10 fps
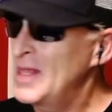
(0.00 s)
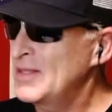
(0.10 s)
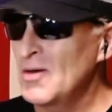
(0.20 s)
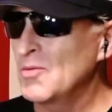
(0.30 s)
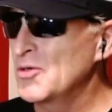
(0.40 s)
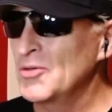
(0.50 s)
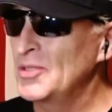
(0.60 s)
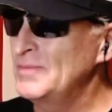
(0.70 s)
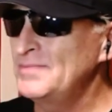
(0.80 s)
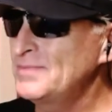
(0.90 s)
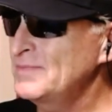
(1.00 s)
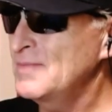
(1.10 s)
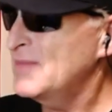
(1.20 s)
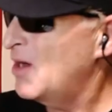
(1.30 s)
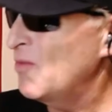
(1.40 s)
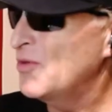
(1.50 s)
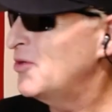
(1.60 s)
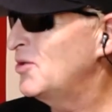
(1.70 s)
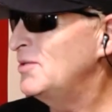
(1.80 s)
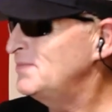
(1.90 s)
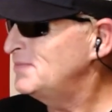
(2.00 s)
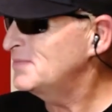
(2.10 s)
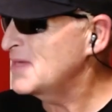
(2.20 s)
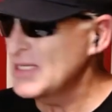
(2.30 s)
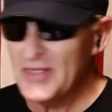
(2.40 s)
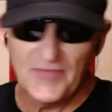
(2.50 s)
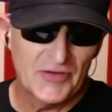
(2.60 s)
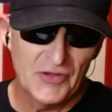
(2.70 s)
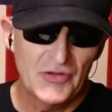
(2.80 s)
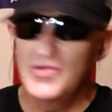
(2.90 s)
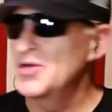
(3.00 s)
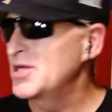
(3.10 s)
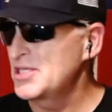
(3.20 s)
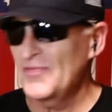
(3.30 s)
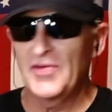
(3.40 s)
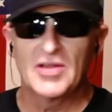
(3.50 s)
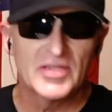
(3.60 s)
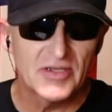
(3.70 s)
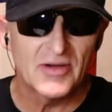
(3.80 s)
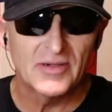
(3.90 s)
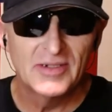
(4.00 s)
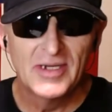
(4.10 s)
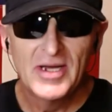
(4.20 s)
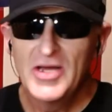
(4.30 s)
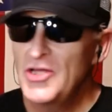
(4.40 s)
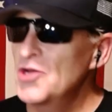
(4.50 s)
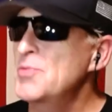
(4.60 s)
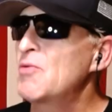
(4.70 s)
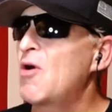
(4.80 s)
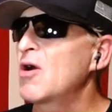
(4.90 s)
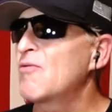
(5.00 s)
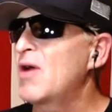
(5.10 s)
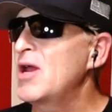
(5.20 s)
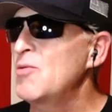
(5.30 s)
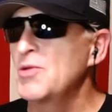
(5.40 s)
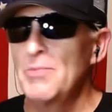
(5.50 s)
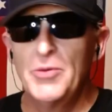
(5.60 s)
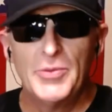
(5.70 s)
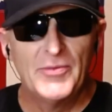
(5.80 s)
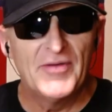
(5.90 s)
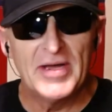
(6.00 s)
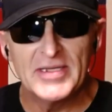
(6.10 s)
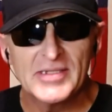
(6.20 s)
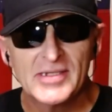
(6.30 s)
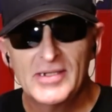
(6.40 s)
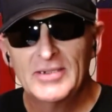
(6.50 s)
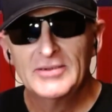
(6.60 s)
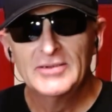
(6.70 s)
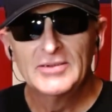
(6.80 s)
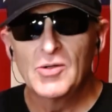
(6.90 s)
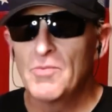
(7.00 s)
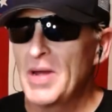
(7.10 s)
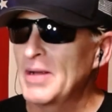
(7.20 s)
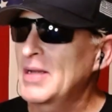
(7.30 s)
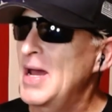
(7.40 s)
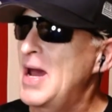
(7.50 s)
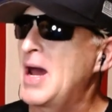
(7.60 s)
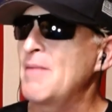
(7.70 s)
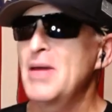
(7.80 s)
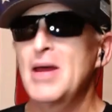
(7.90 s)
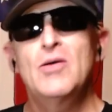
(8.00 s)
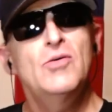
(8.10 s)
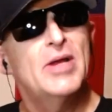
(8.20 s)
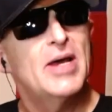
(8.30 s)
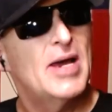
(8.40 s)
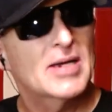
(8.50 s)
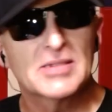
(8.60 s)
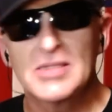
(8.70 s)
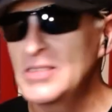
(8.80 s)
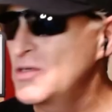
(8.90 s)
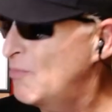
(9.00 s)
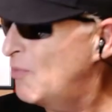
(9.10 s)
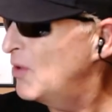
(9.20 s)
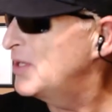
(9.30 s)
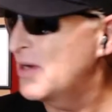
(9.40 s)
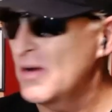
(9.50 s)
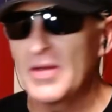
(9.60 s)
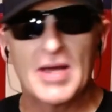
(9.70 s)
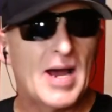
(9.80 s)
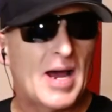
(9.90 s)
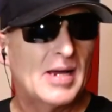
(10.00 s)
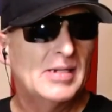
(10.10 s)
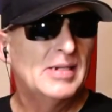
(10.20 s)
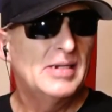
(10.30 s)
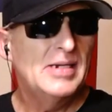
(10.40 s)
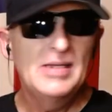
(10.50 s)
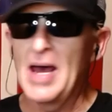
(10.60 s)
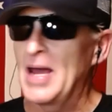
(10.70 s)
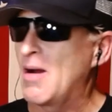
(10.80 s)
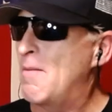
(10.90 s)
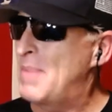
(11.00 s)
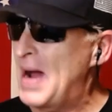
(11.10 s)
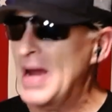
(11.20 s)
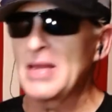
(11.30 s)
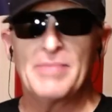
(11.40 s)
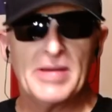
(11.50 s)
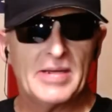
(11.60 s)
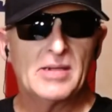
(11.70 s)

Don't do it. Don't do it. Because if you do, you're going to get your feelings hurt. You're going to be walking around here with a boo boo face. Going, man, God, man, who the heck is this your boy Dirty Guy? He daggone body me.